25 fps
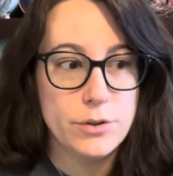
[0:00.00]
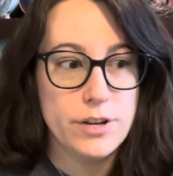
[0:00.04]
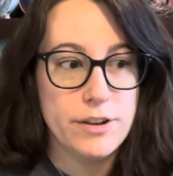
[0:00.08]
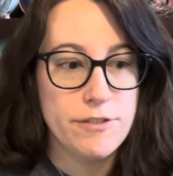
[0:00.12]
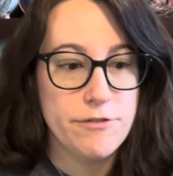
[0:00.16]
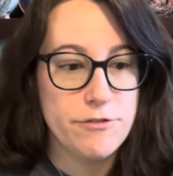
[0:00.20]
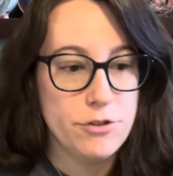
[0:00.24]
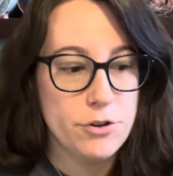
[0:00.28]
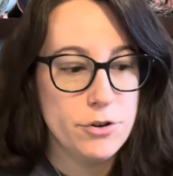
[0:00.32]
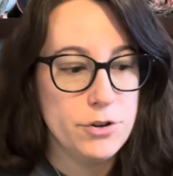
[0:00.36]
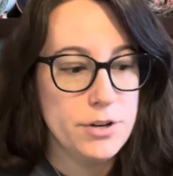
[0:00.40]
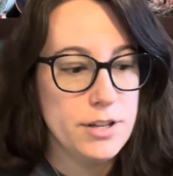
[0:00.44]

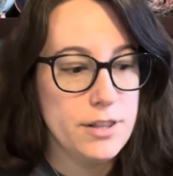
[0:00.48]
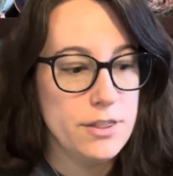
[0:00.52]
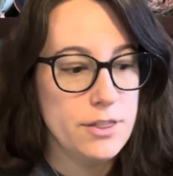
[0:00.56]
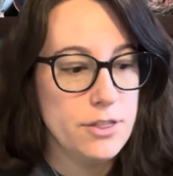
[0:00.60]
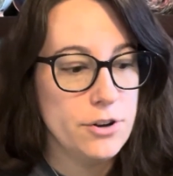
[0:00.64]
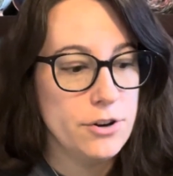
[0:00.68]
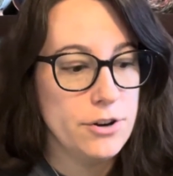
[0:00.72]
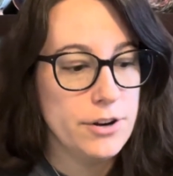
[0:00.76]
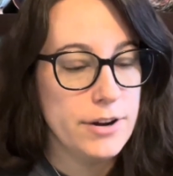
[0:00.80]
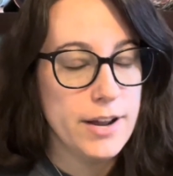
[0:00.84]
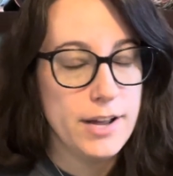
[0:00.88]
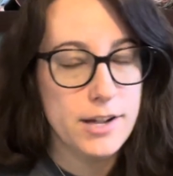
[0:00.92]
if you did
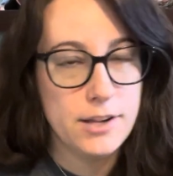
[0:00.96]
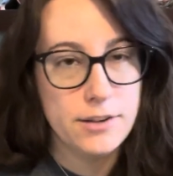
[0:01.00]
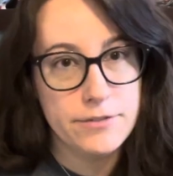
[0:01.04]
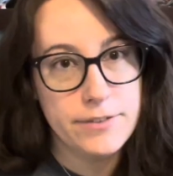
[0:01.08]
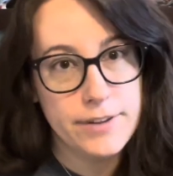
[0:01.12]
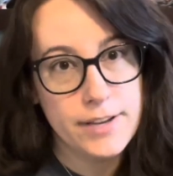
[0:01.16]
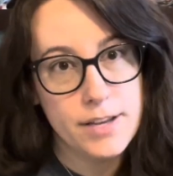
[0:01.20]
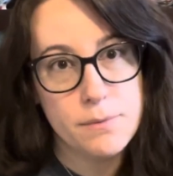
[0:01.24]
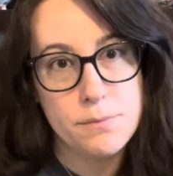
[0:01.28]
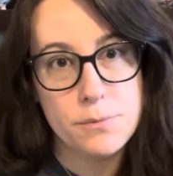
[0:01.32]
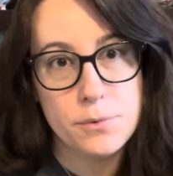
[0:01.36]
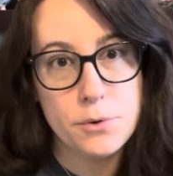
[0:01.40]
their
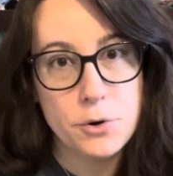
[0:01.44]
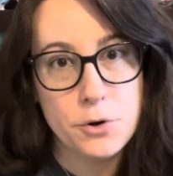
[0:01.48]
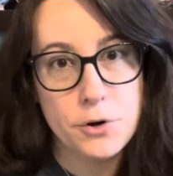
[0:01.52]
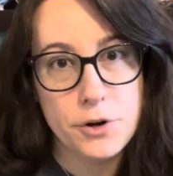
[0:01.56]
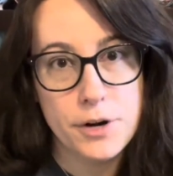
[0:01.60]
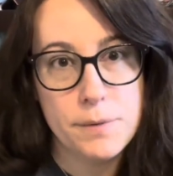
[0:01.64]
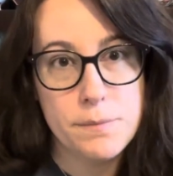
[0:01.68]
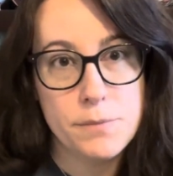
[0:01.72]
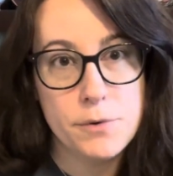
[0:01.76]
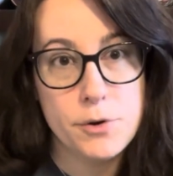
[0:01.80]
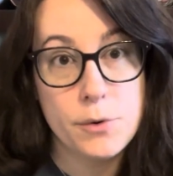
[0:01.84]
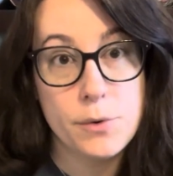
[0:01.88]
LVN
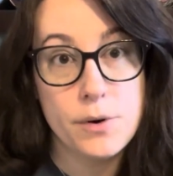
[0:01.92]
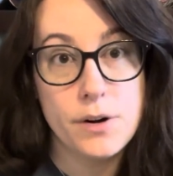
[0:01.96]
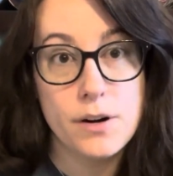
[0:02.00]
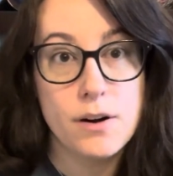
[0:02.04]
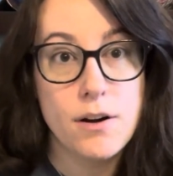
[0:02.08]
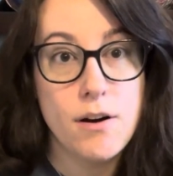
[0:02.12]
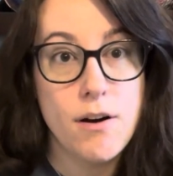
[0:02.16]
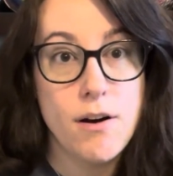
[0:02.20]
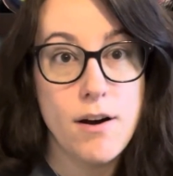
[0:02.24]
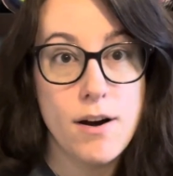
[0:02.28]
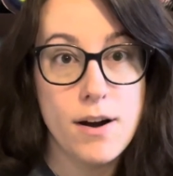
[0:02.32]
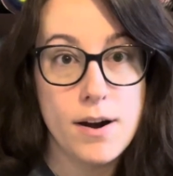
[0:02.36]
program, you were
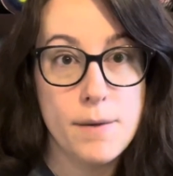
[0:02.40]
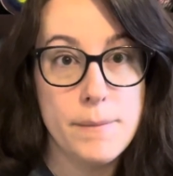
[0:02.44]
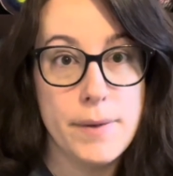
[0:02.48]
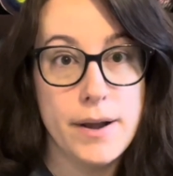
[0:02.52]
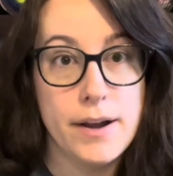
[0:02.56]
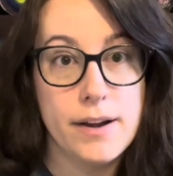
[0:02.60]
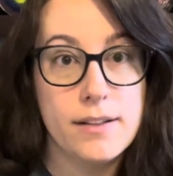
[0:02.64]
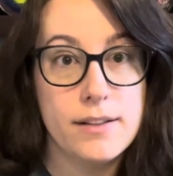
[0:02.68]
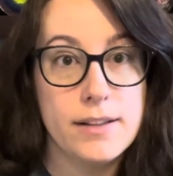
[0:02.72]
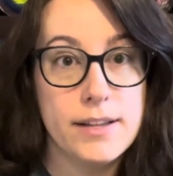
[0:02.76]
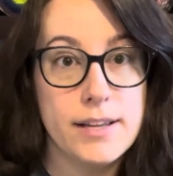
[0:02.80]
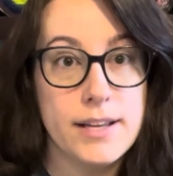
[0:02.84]

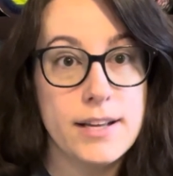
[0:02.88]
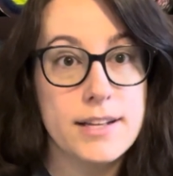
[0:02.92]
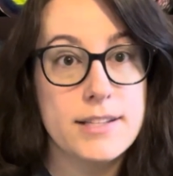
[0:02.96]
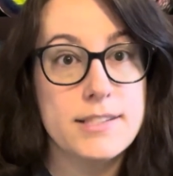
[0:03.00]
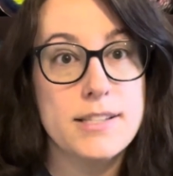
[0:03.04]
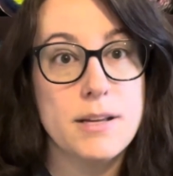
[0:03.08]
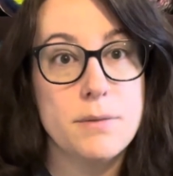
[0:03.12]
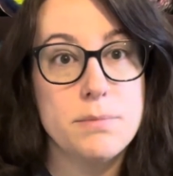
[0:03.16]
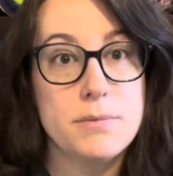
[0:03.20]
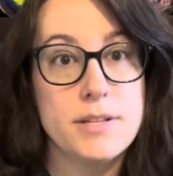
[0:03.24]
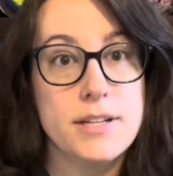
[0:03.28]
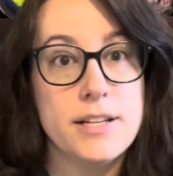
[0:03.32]
automatically
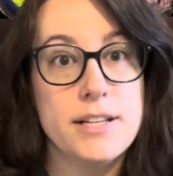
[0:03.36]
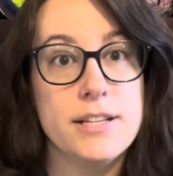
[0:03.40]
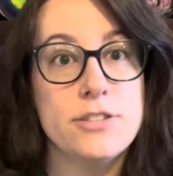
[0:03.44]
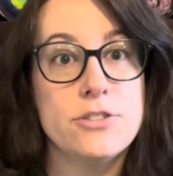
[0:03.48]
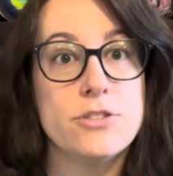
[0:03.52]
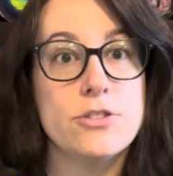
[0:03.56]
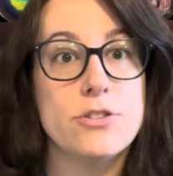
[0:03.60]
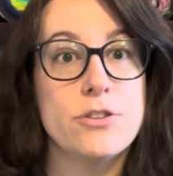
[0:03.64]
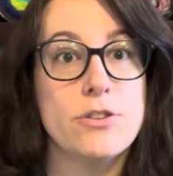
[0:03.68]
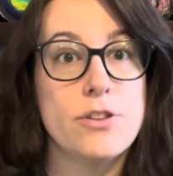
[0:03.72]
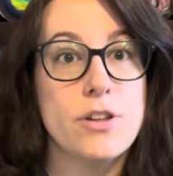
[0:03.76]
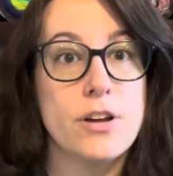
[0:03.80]
accepted
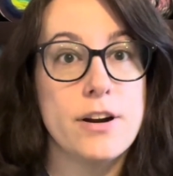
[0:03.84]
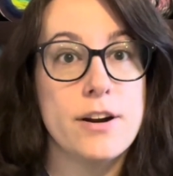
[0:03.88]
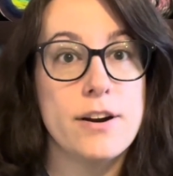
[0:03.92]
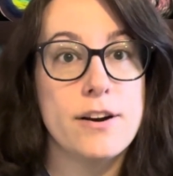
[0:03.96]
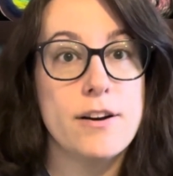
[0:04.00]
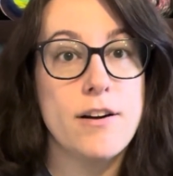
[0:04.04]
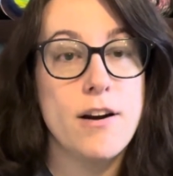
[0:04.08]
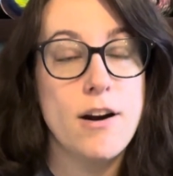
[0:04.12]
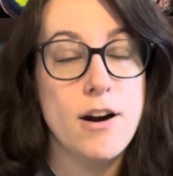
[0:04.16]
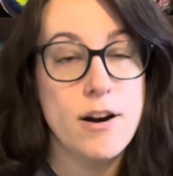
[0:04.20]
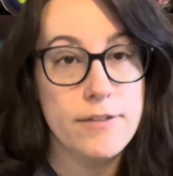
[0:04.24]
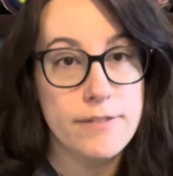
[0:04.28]
into their
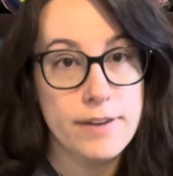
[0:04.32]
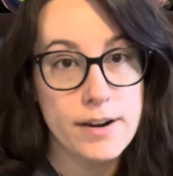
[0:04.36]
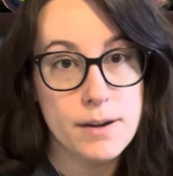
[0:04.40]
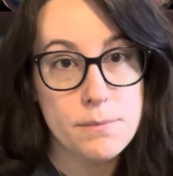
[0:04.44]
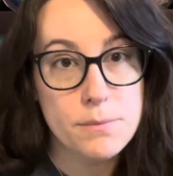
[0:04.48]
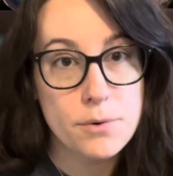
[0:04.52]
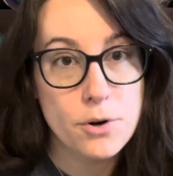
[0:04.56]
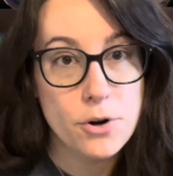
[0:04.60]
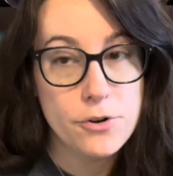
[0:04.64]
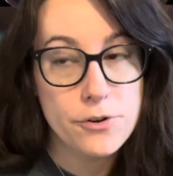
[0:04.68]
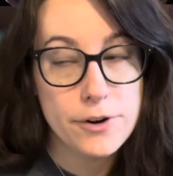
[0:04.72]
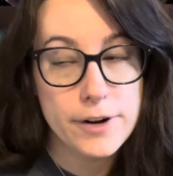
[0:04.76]
RN
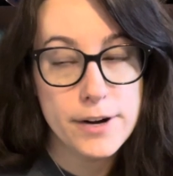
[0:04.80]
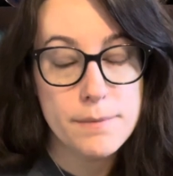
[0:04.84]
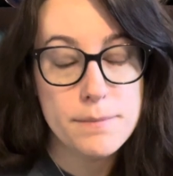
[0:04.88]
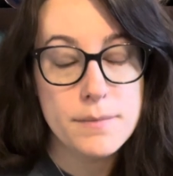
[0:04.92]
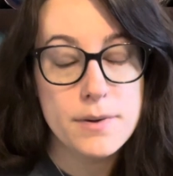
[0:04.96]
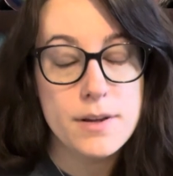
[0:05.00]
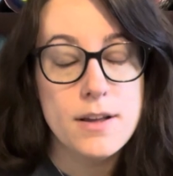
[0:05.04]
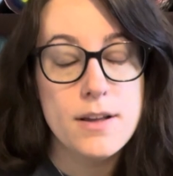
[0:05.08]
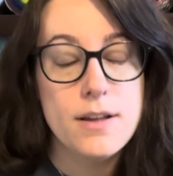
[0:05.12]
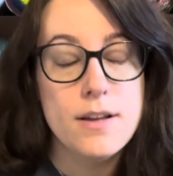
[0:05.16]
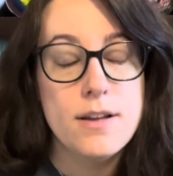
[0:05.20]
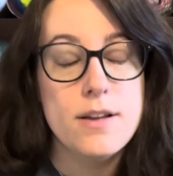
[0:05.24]
program.
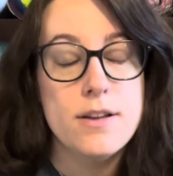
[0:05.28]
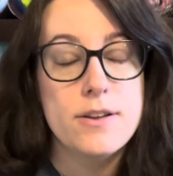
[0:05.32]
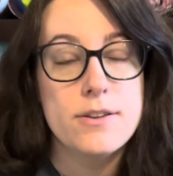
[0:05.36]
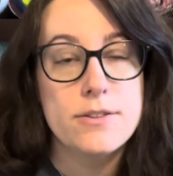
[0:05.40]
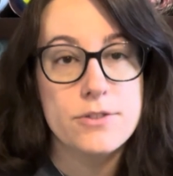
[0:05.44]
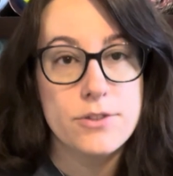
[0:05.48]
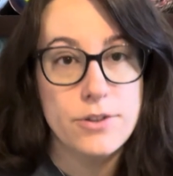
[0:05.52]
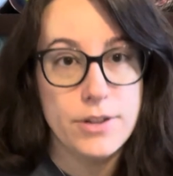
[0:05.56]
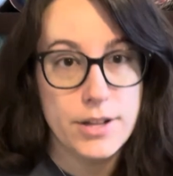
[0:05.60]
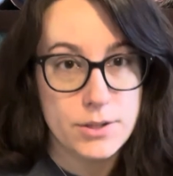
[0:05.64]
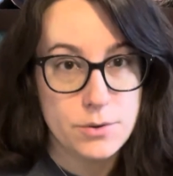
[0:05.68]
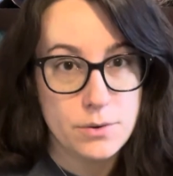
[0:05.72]

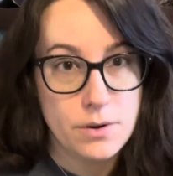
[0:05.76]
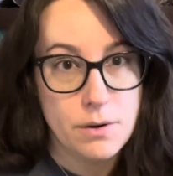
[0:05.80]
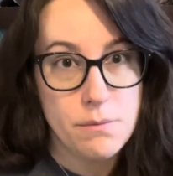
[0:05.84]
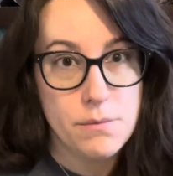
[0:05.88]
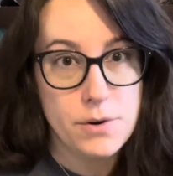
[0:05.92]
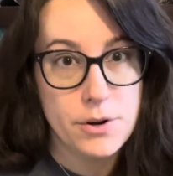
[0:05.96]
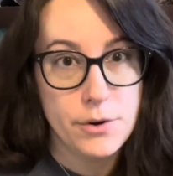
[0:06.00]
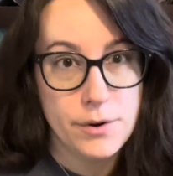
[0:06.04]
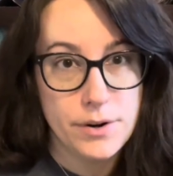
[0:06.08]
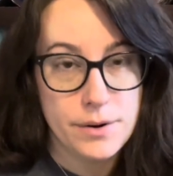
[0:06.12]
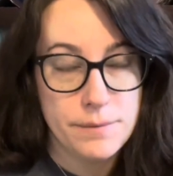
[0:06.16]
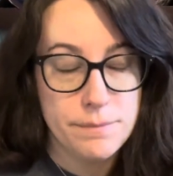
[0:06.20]
So that's what I'm
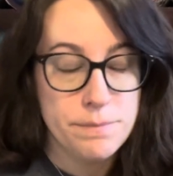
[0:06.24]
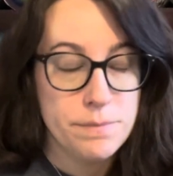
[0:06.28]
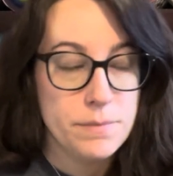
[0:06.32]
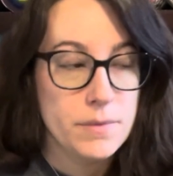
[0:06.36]
doing.